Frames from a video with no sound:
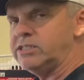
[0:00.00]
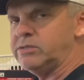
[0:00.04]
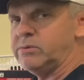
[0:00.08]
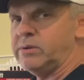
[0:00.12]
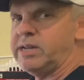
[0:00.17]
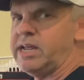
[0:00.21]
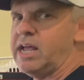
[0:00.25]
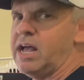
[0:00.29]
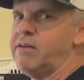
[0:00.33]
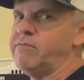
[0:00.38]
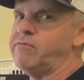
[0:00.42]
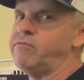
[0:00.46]
really
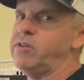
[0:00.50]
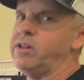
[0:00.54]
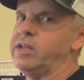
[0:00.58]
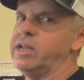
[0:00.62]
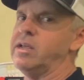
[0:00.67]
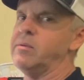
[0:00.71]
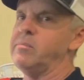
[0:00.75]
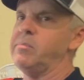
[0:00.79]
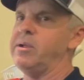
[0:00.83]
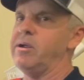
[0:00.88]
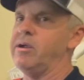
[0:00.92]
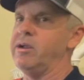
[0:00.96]
helpful in
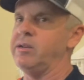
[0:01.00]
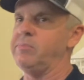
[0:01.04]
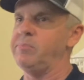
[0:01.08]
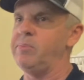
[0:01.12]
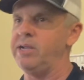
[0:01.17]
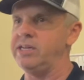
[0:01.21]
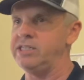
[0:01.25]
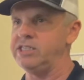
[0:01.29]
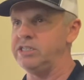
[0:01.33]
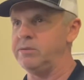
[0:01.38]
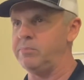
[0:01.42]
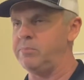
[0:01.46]
comparing
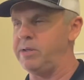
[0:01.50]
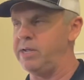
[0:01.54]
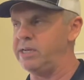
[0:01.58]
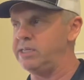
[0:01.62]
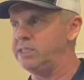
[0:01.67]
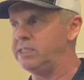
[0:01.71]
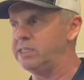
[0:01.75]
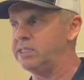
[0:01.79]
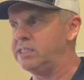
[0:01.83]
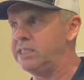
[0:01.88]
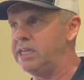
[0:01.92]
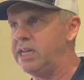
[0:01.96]
pitch to pitch
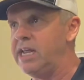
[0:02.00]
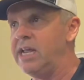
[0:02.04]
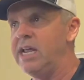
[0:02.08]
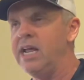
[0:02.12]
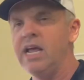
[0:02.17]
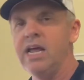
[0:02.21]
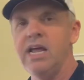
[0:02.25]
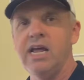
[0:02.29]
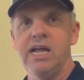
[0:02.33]
to see,